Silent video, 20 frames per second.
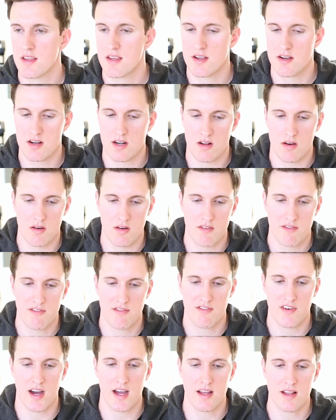You're going to
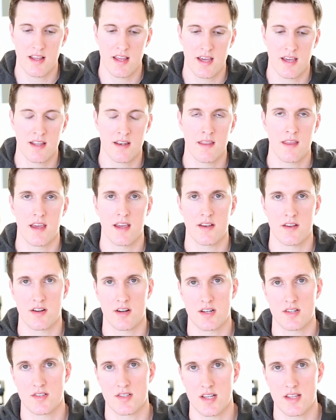file in, and you're
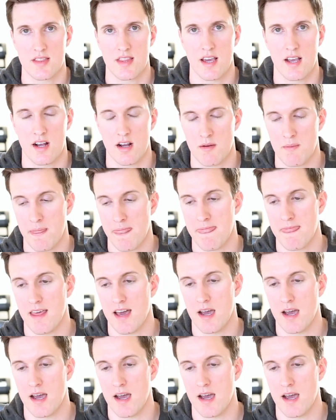going to sit there.